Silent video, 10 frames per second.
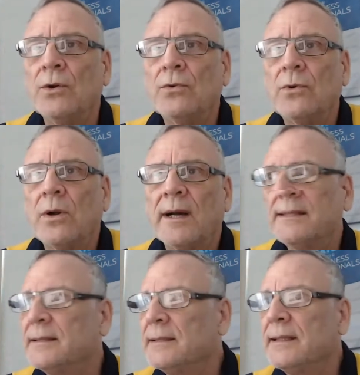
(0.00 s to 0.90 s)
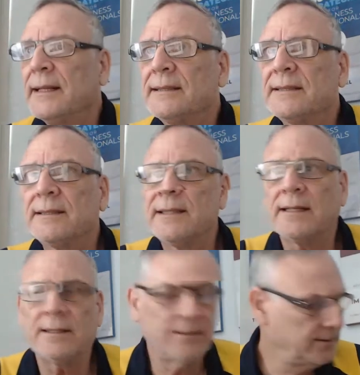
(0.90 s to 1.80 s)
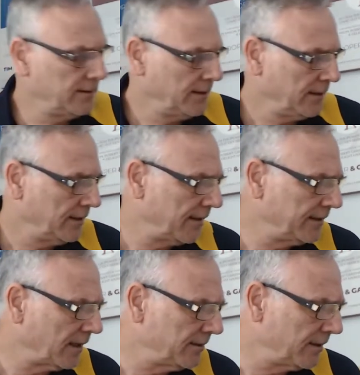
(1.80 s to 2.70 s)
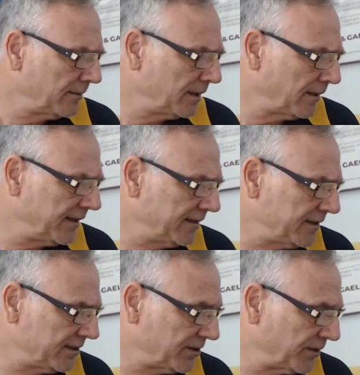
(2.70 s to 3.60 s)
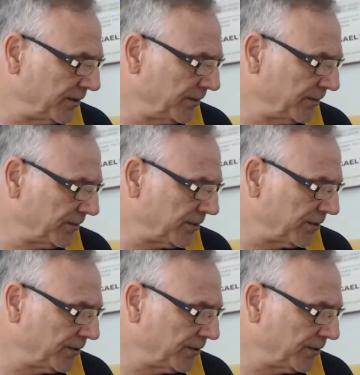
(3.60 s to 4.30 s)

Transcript: Right. Let's and I think just to